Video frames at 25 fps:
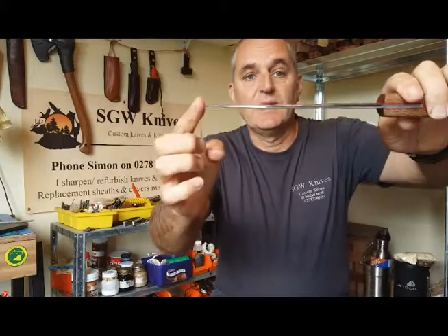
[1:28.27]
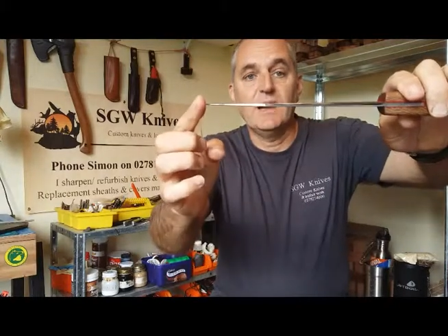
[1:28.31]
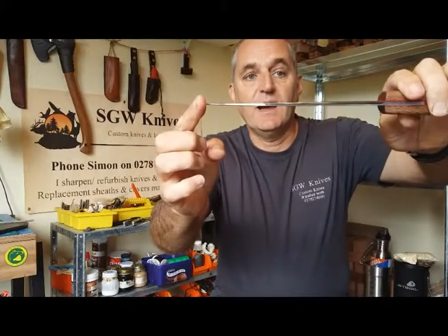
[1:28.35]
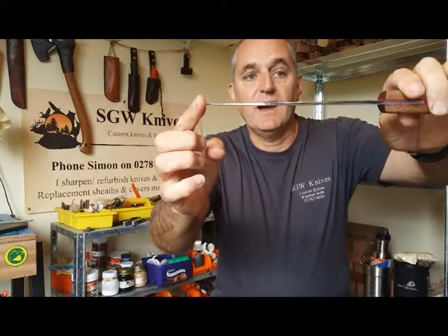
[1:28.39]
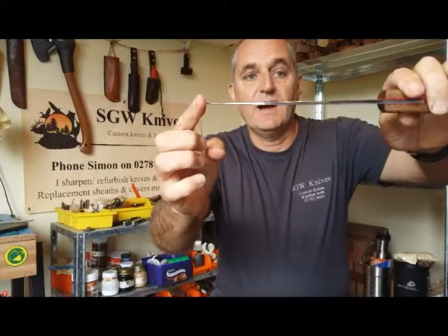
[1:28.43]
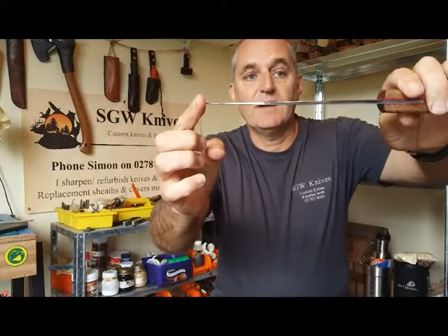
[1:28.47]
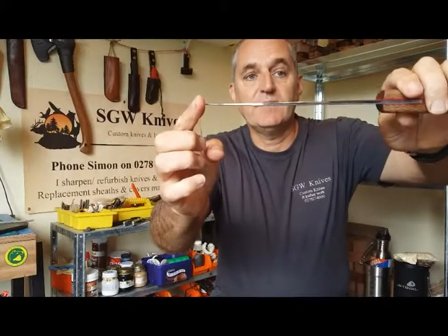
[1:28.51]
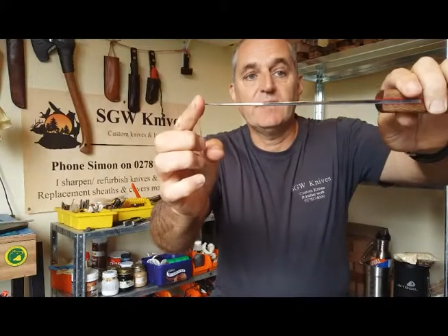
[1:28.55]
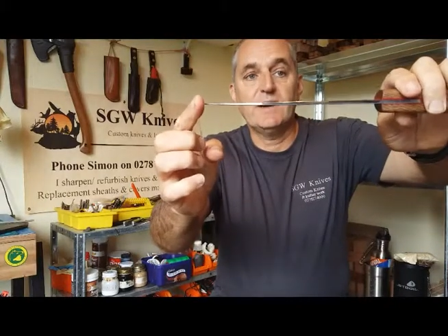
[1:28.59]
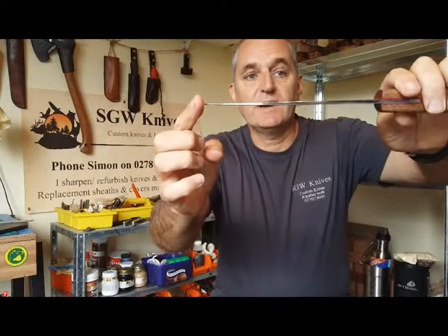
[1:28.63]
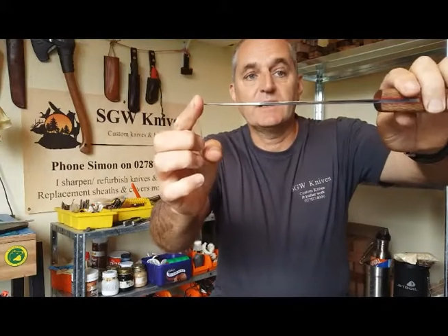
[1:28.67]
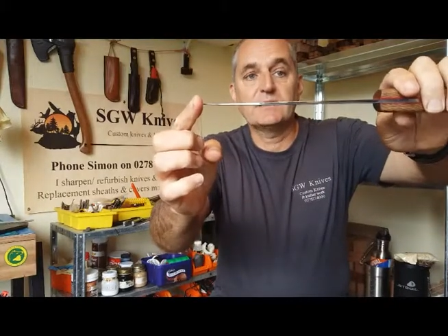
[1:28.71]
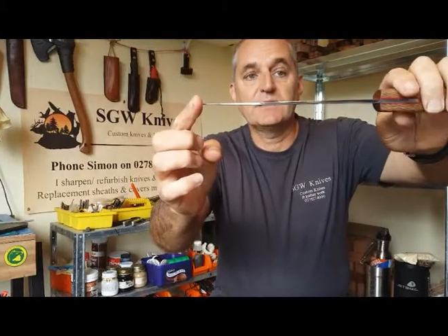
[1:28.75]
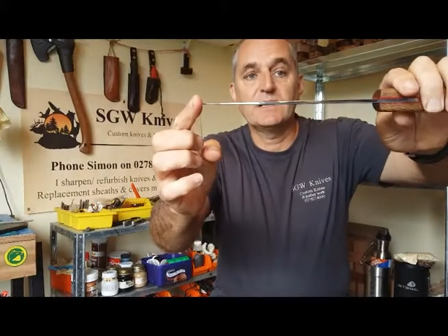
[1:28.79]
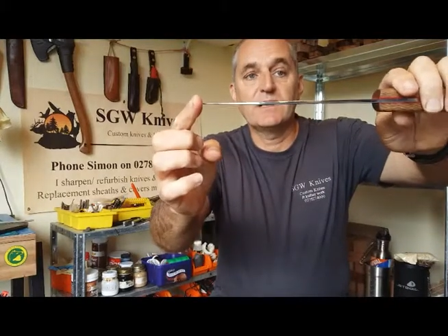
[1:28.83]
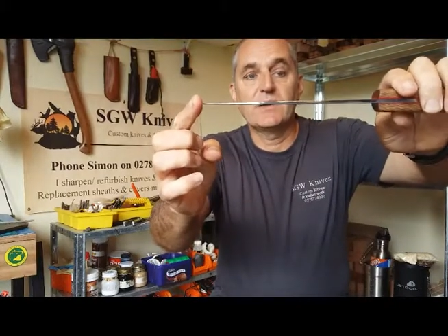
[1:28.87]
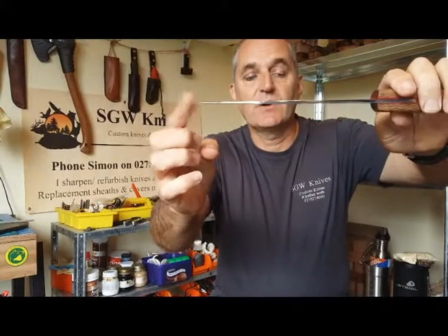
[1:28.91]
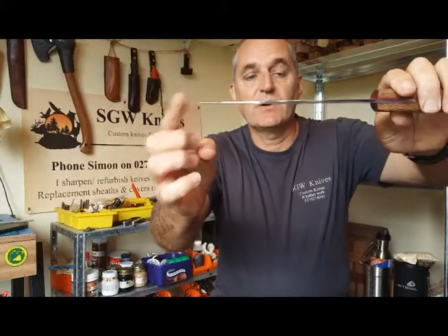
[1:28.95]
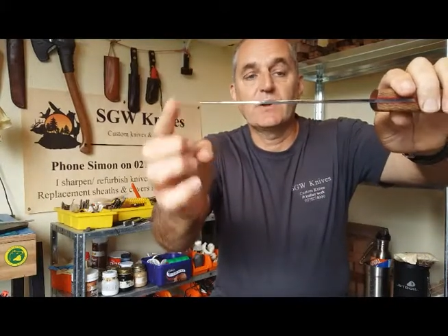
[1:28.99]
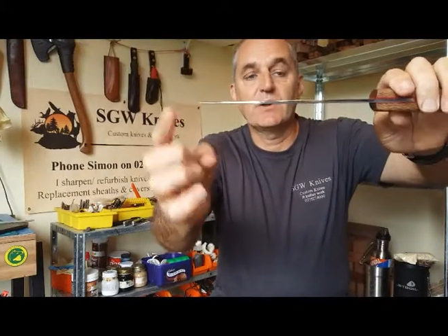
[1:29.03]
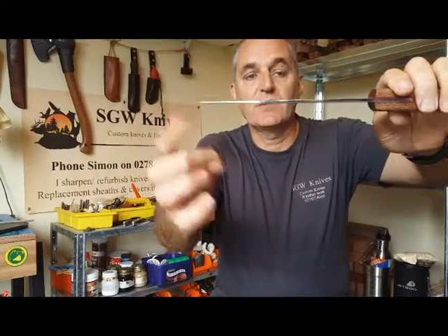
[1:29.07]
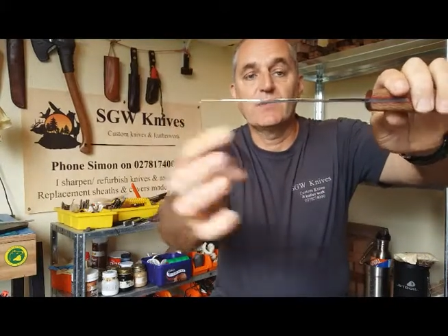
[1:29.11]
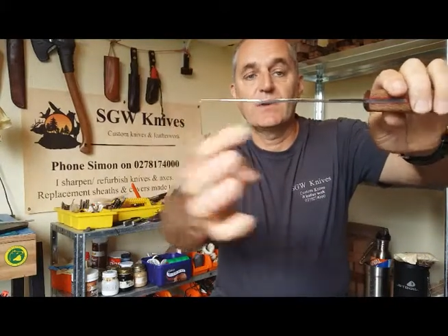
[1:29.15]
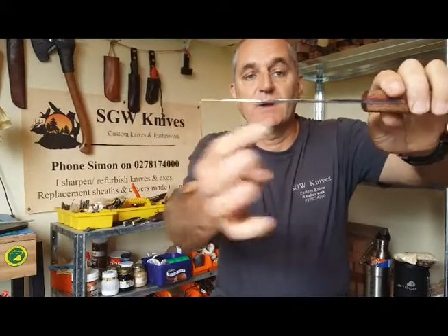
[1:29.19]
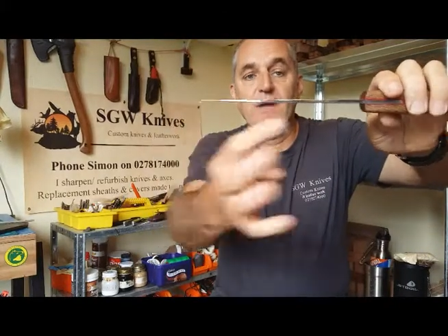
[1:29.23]
I've actually
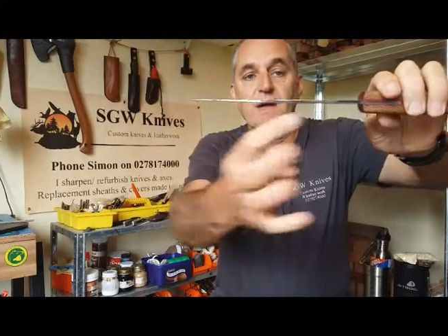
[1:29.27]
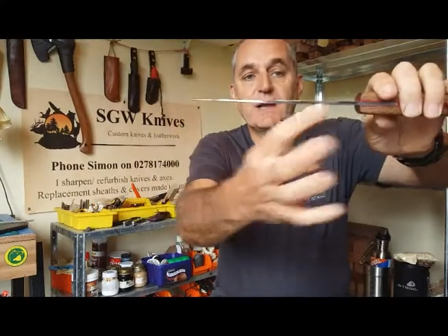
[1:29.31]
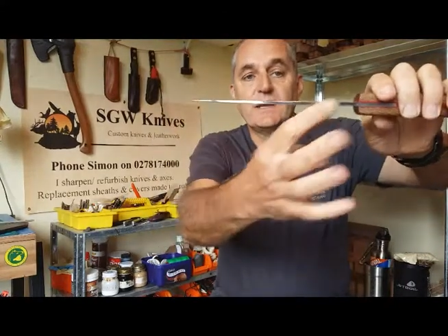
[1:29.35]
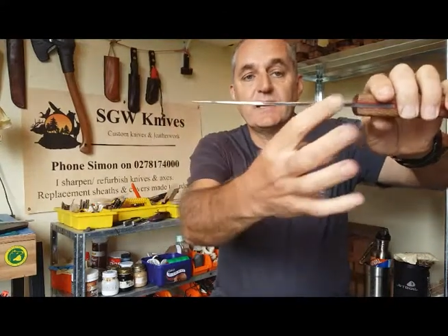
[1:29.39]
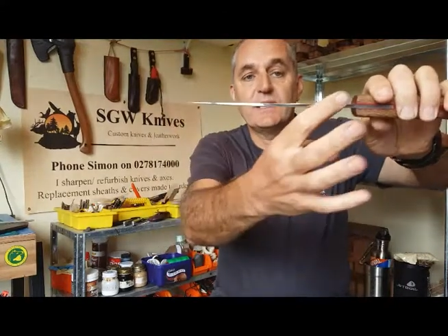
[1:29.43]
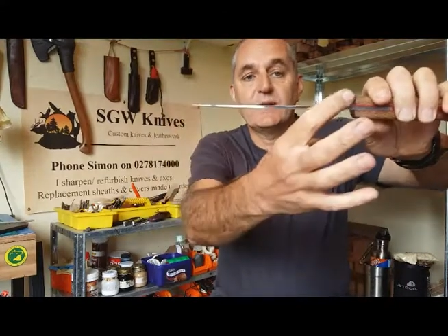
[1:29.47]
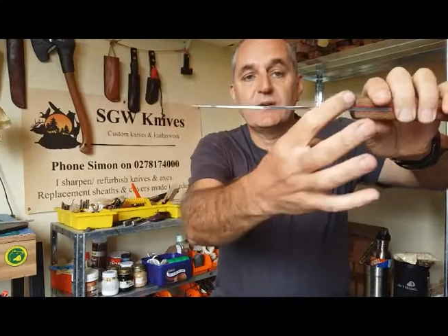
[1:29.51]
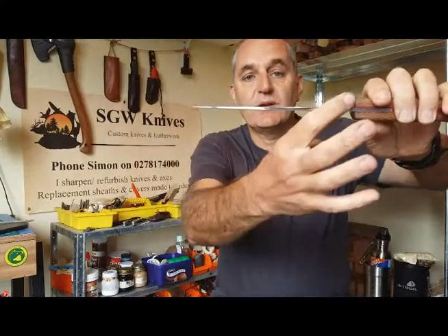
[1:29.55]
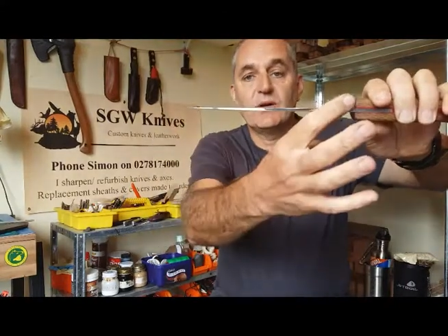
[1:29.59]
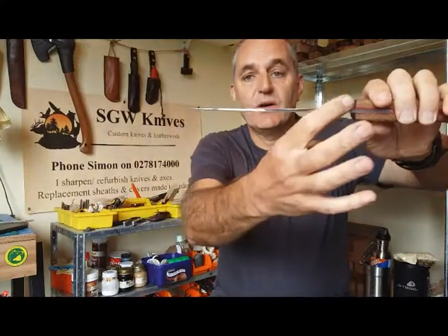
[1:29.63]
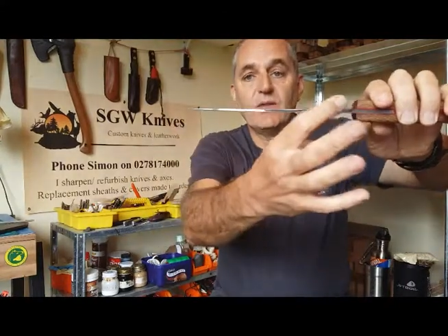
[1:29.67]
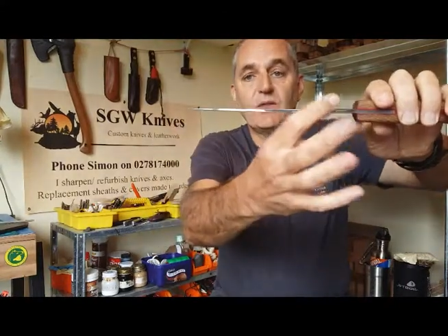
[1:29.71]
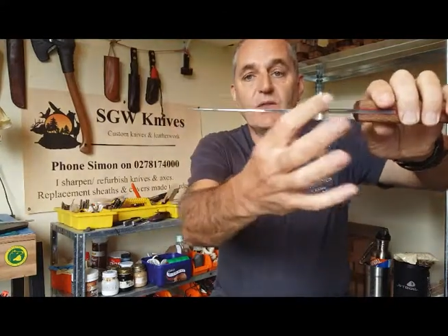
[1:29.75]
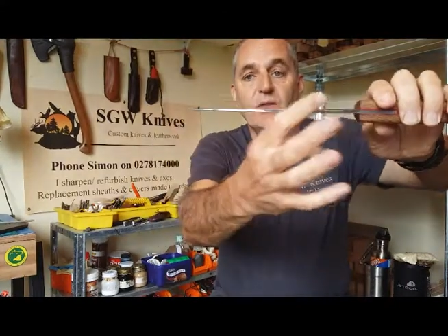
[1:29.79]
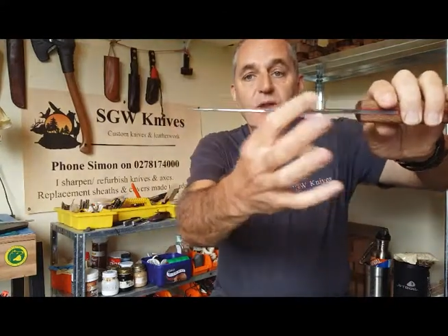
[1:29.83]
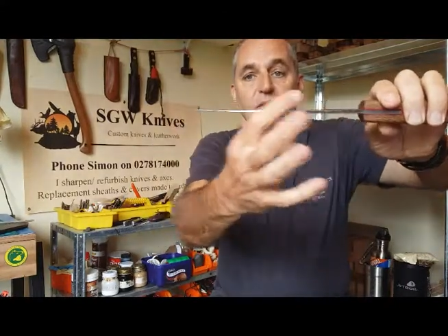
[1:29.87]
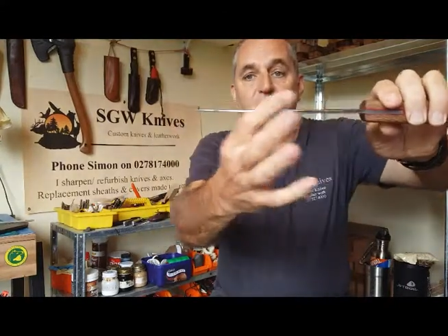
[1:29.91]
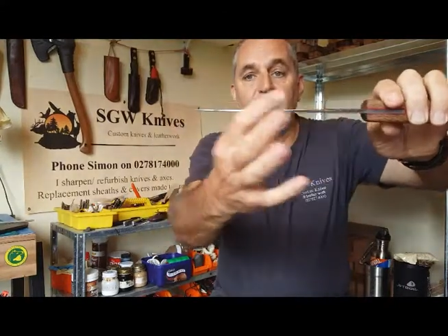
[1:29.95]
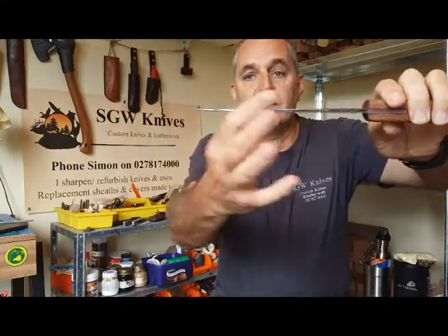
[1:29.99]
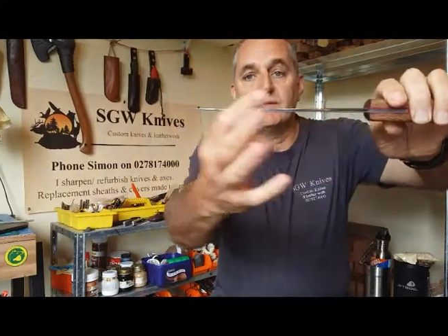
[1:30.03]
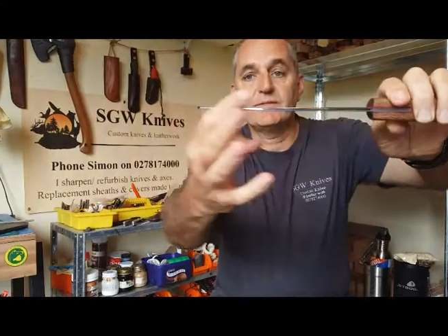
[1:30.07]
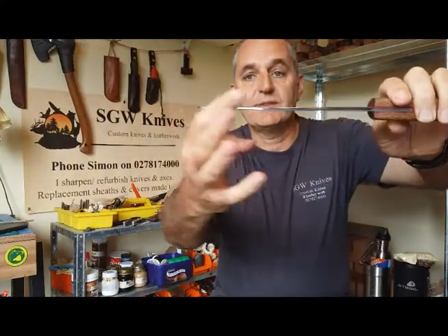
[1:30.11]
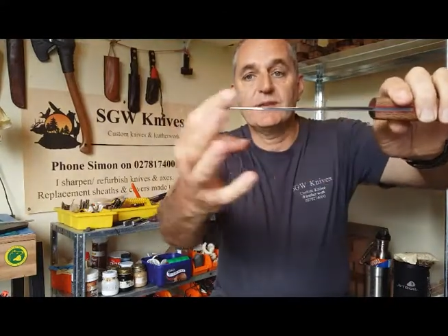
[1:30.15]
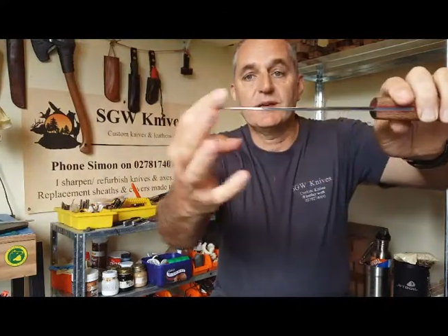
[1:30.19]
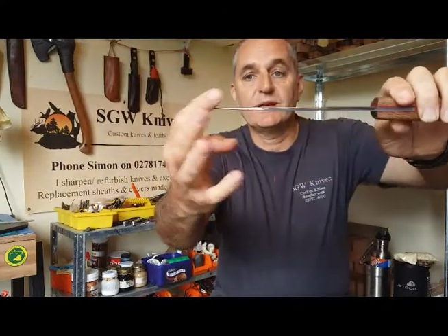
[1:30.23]
only applied it on the
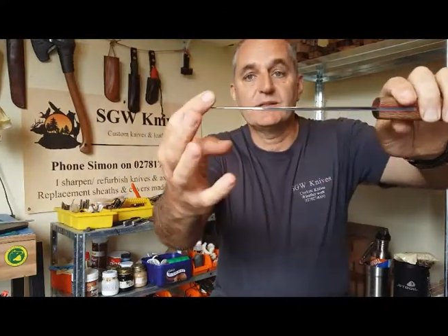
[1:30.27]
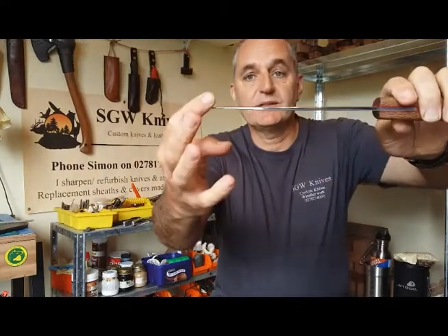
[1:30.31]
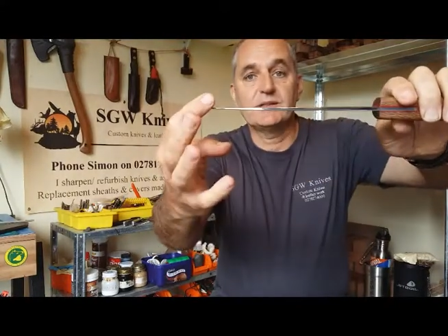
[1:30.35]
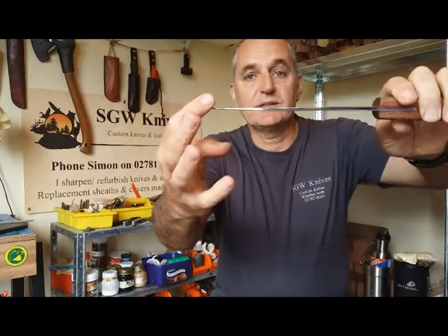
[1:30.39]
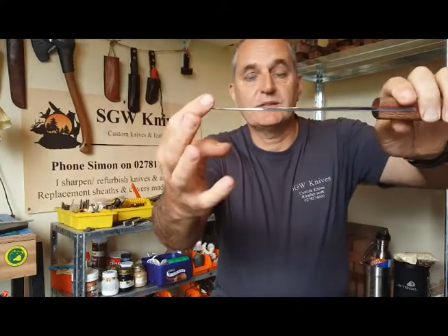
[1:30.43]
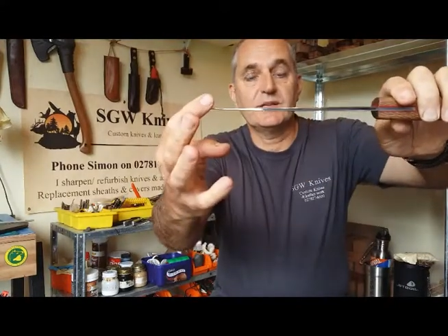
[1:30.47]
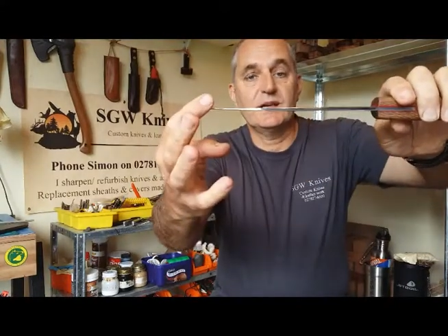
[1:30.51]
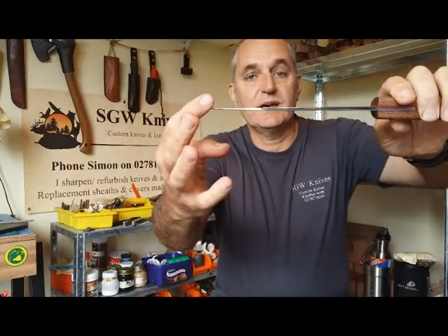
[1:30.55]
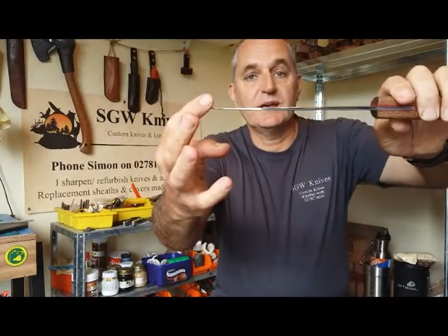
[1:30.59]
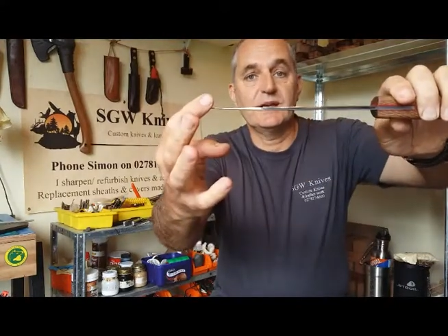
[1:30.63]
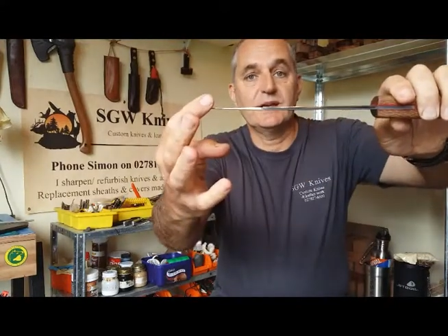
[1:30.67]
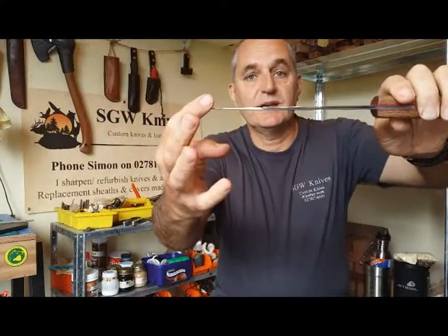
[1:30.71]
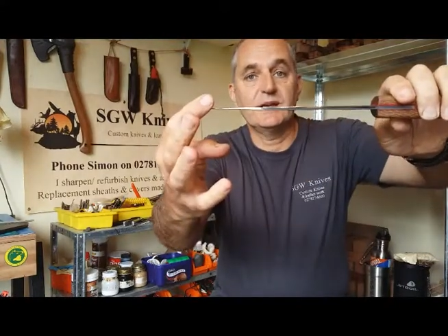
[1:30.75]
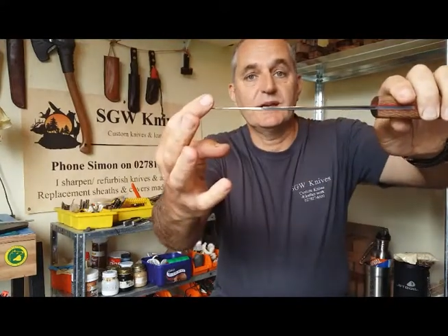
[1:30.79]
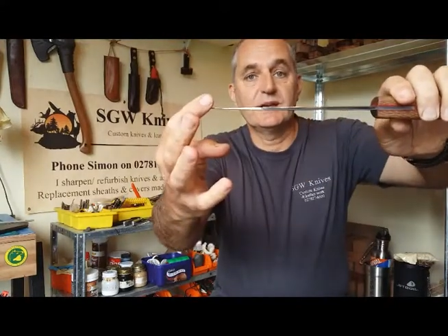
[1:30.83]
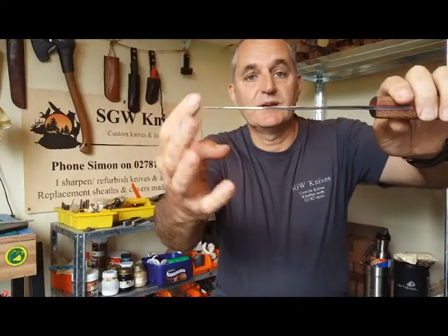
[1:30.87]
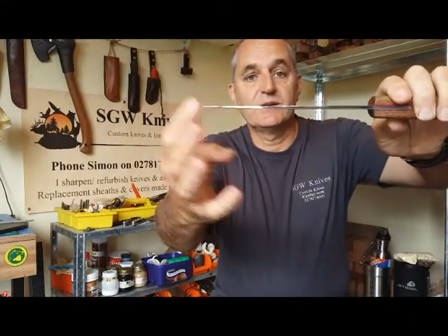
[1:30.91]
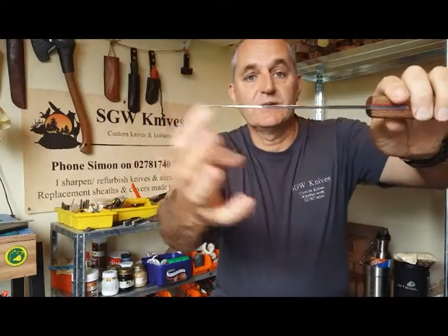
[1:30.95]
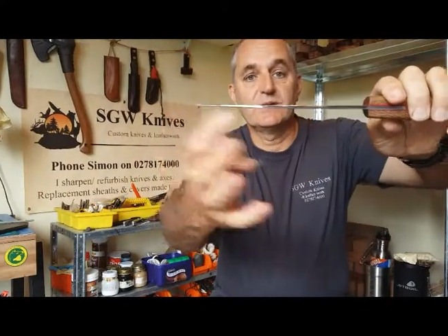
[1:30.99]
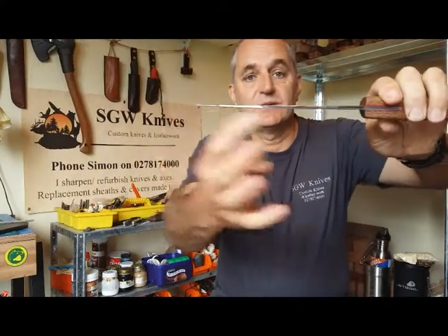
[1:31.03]
left hand side.